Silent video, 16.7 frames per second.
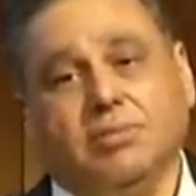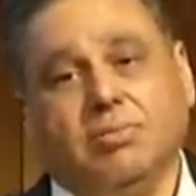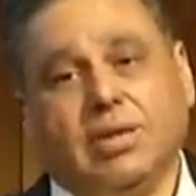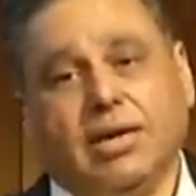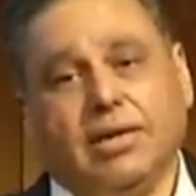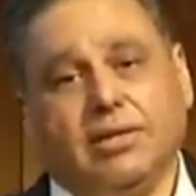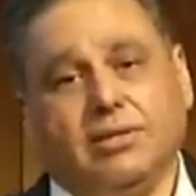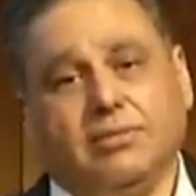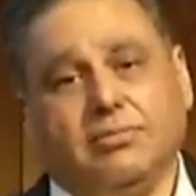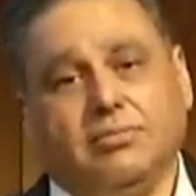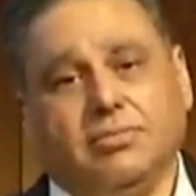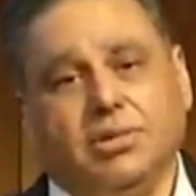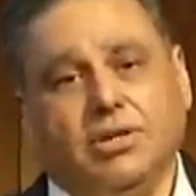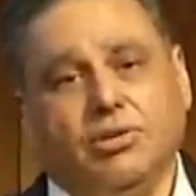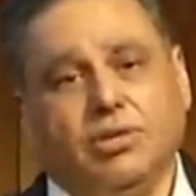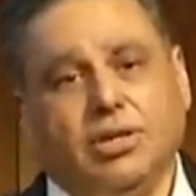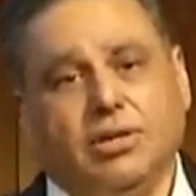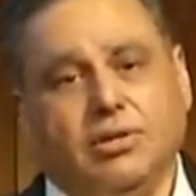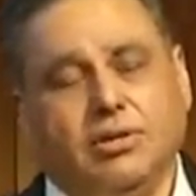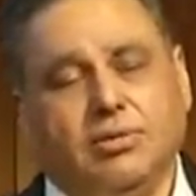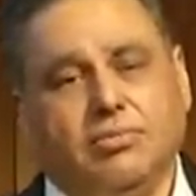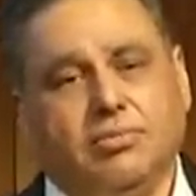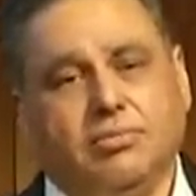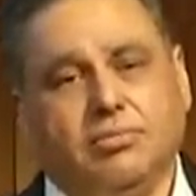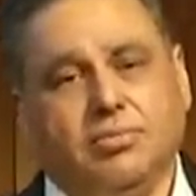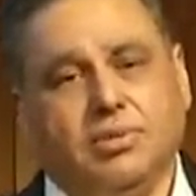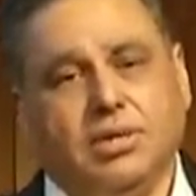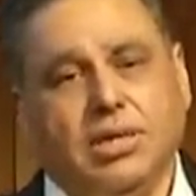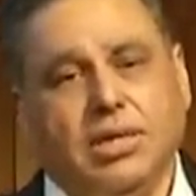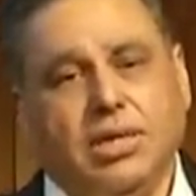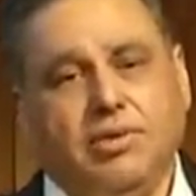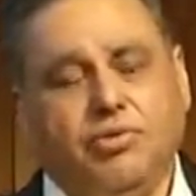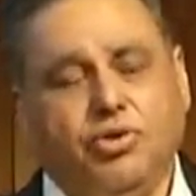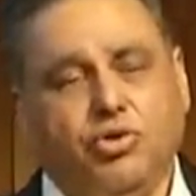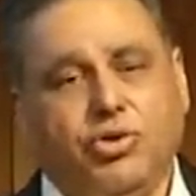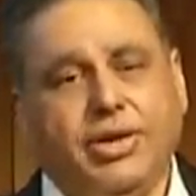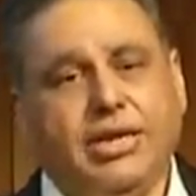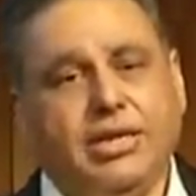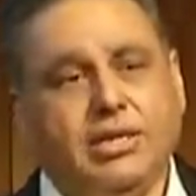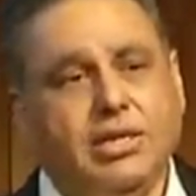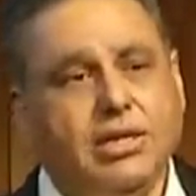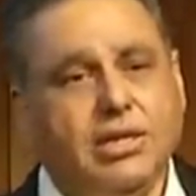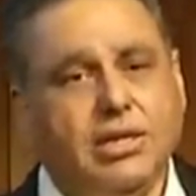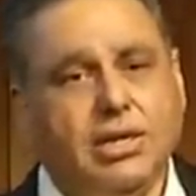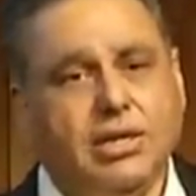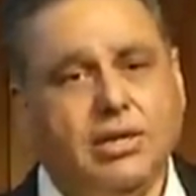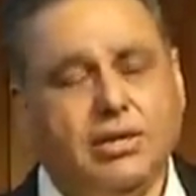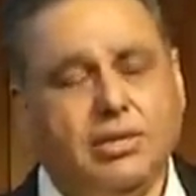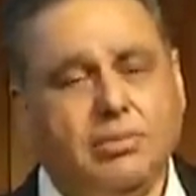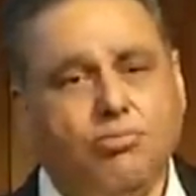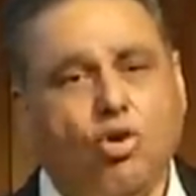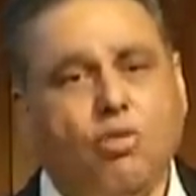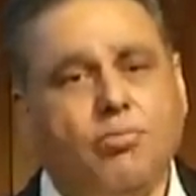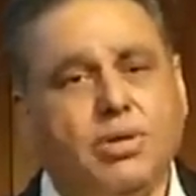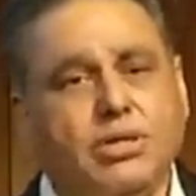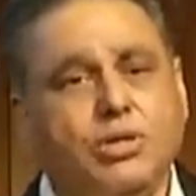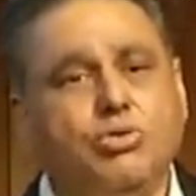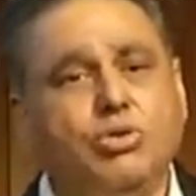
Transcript: But I can, you know, if you read Muhammad